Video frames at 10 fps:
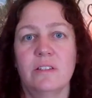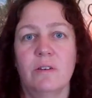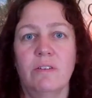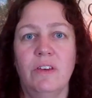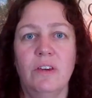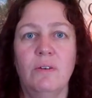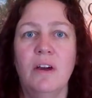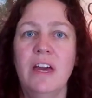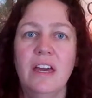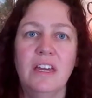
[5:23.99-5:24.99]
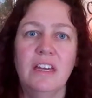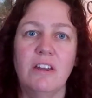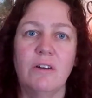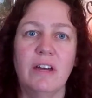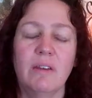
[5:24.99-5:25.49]
So if you
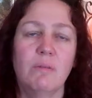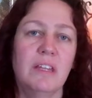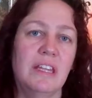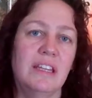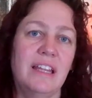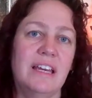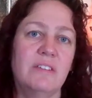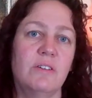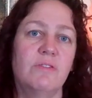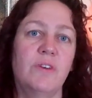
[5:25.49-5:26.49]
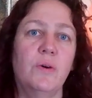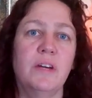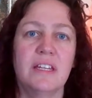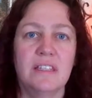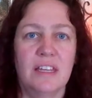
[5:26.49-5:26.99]
can really laser
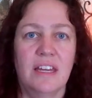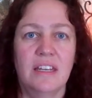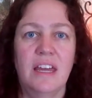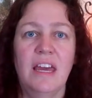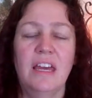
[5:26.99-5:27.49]
focus in,